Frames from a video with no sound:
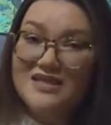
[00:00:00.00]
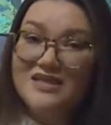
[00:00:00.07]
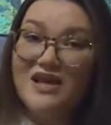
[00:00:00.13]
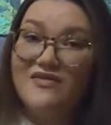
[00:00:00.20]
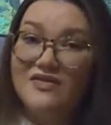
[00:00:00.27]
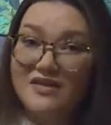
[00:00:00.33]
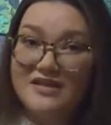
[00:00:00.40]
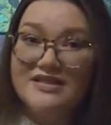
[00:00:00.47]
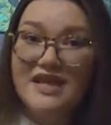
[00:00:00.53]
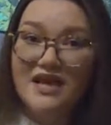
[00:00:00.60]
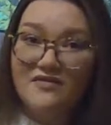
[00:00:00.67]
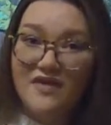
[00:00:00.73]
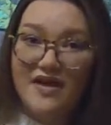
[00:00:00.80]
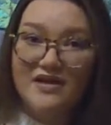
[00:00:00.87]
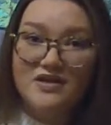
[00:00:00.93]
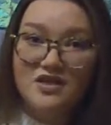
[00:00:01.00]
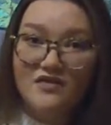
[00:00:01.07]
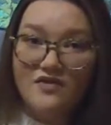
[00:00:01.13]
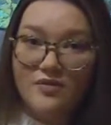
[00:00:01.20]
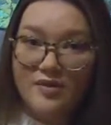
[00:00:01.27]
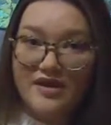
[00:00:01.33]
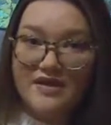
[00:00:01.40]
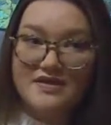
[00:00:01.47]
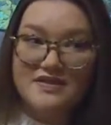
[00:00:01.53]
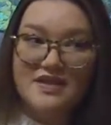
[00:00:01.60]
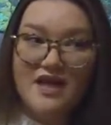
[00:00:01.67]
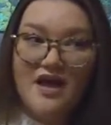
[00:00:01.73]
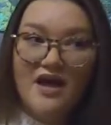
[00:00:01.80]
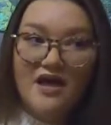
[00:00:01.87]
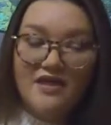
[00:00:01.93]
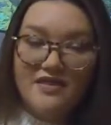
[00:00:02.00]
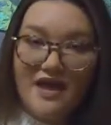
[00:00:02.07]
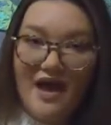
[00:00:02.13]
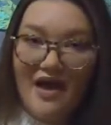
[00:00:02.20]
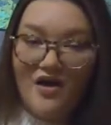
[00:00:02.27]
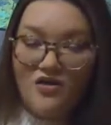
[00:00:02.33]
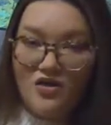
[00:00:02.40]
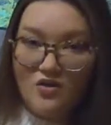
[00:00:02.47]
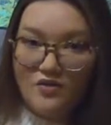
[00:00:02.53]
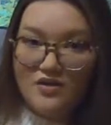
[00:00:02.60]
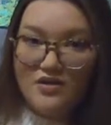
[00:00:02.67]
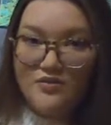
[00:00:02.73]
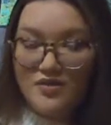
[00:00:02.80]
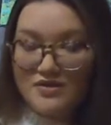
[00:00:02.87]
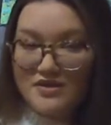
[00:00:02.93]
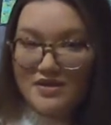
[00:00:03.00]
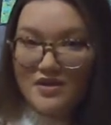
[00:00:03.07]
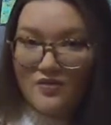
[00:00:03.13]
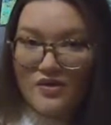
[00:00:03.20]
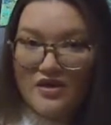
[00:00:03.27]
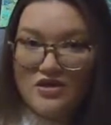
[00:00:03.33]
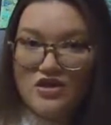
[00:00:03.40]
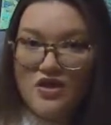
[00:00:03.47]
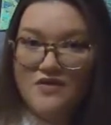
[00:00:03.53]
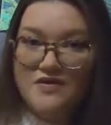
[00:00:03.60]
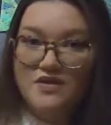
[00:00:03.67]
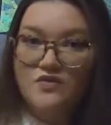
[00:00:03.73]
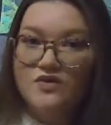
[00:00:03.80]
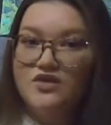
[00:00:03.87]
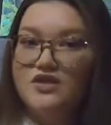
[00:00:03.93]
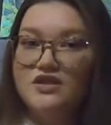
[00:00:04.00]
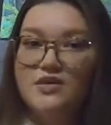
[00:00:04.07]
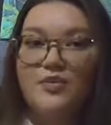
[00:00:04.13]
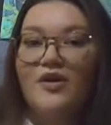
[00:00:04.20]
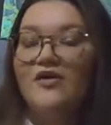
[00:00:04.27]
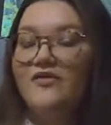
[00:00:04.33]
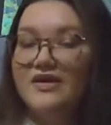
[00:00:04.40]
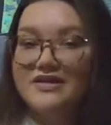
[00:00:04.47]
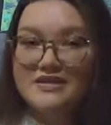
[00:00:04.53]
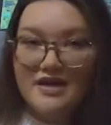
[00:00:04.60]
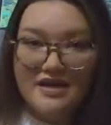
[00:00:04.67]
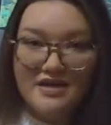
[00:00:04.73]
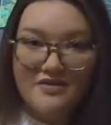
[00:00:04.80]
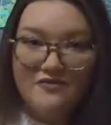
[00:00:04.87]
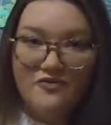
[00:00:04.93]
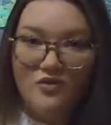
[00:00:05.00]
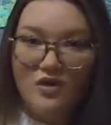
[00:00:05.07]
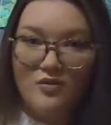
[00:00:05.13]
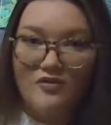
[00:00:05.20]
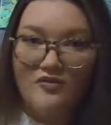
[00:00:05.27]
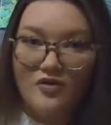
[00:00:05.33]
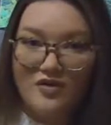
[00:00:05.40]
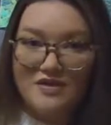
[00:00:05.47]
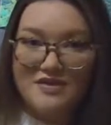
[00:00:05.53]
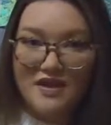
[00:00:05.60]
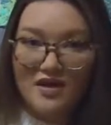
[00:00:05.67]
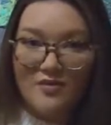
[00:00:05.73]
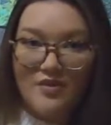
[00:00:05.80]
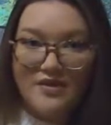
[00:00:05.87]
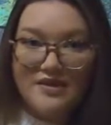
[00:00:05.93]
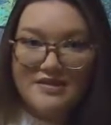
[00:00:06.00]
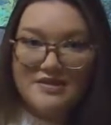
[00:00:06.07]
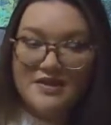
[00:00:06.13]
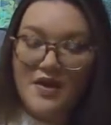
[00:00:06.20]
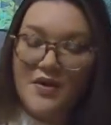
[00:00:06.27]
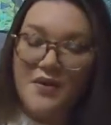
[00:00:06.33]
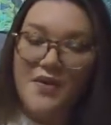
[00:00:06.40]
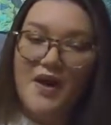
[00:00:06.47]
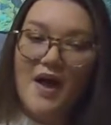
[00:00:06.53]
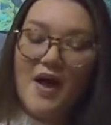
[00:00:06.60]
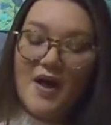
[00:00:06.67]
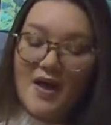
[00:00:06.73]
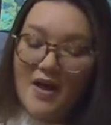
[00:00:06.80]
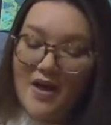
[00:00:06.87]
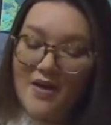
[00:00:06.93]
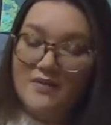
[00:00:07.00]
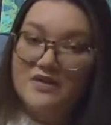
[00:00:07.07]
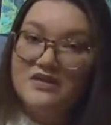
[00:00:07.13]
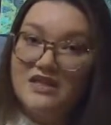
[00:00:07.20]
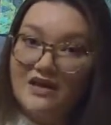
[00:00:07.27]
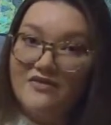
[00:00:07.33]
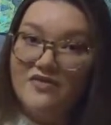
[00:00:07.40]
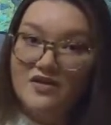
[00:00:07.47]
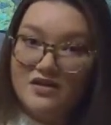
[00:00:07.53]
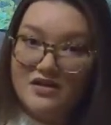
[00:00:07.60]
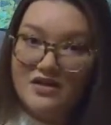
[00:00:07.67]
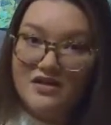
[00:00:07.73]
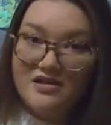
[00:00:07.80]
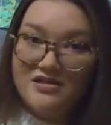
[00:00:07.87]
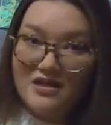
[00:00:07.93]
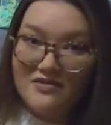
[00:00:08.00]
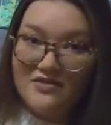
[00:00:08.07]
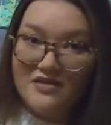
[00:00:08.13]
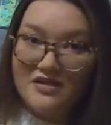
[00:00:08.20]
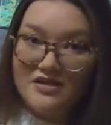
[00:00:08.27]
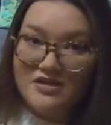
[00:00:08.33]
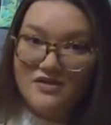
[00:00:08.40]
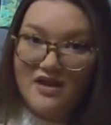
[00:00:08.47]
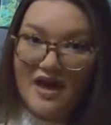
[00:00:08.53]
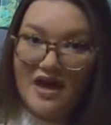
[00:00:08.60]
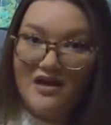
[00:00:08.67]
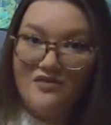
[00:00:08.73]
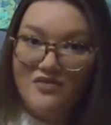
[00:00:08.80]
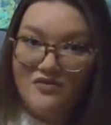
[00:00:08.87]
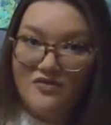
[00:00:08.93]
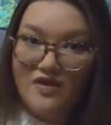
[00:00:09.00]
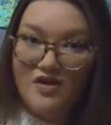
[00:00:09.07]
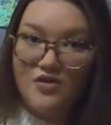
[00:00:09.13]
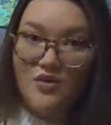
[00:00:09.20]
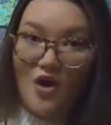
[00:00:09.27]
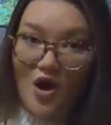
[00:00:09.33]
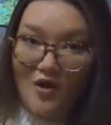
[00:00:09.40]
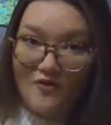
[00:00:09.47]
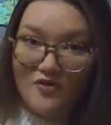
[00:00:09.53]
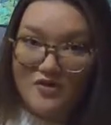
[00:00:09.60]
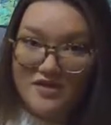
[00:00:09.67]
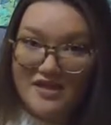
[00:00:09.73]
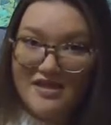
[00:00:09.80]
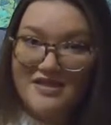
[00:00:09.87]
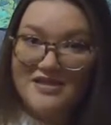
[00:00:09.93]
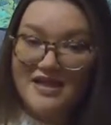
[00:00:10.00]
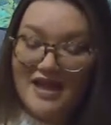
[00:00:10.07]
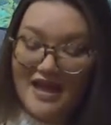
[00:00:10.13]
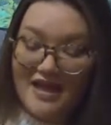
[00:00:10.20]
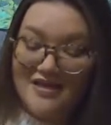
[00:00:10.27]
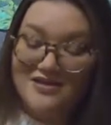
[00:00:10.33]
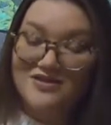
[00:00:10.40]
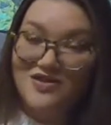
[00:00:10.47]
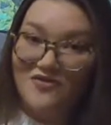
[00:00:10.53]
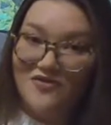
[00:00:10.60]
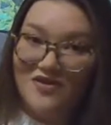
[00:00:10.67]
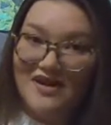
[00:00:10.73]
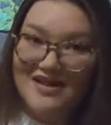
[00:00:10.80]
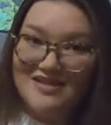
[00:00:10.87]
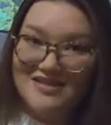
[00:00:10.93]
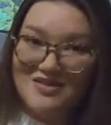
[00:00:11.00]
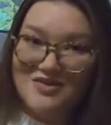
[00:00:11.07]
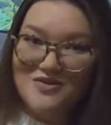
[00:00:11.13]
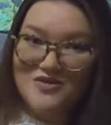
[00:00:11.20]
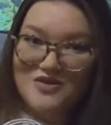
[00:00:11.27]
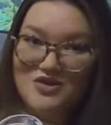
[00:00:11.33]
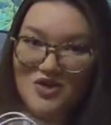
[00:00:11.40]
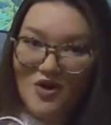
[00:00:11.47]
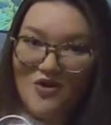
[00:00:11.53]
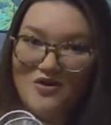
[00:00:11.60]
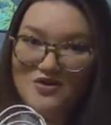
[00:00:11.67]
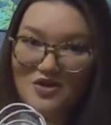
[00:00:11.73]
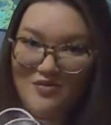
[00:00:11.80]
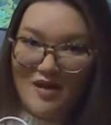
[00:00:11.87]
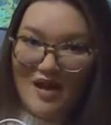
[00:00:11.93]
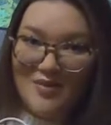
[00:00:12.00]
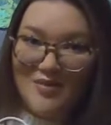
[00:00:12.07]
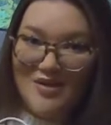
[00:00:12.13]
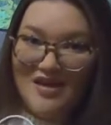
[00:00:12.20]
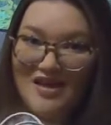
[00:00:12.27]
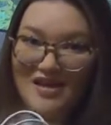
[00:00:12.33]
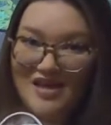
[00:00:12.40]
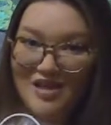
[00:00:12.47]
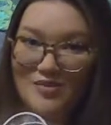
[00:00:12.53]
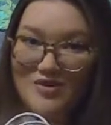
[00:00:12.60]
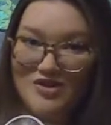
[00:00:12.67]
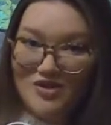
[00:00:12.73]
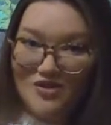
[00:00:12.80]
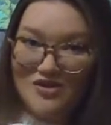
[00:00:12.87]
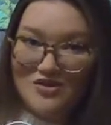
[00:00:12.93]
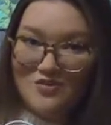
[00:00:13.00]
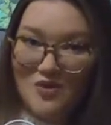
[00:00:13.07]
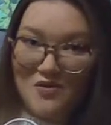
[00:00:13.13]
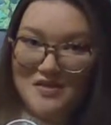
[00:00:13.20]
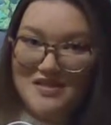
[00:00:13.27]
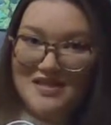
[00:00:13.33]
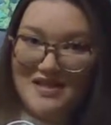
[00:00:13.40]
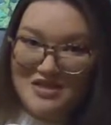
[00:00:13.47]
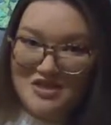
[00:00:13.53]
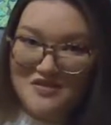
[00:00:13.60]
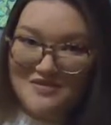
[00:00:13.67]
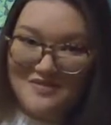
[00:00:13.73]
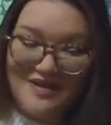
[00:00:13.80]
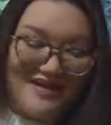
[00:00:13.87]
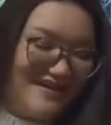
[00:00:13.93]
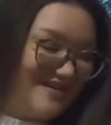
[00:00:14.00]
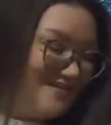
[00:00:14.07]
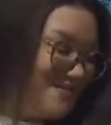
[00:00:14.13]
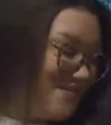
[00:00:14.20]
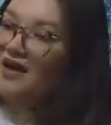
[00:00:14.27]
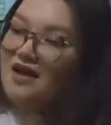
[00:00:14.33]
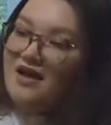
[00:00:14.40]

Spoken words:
definitely take advantage of it, because that, along with the music that we had chosen, was just the perfect setting for before the ceremony. So definitely do that if your venue offers it, and don't forget to charge your MacBook and keep it charged while the slideshow is playing.